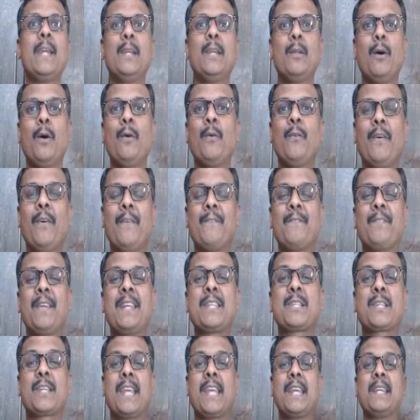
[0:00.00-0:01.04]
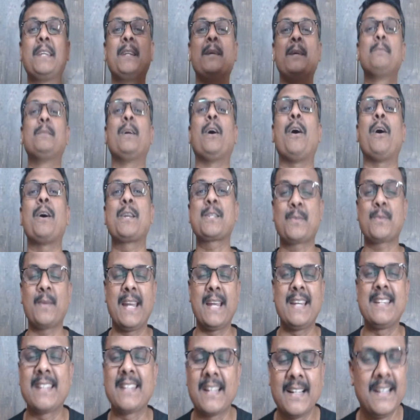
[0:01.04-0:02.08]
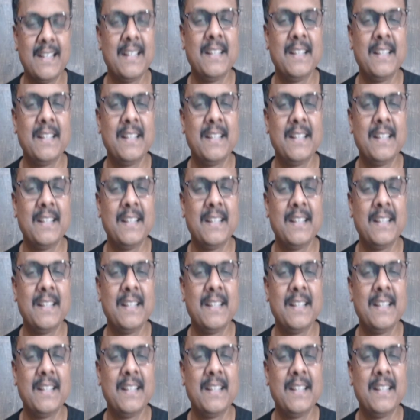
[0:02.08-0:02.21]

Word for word: know which kingdom the horse went?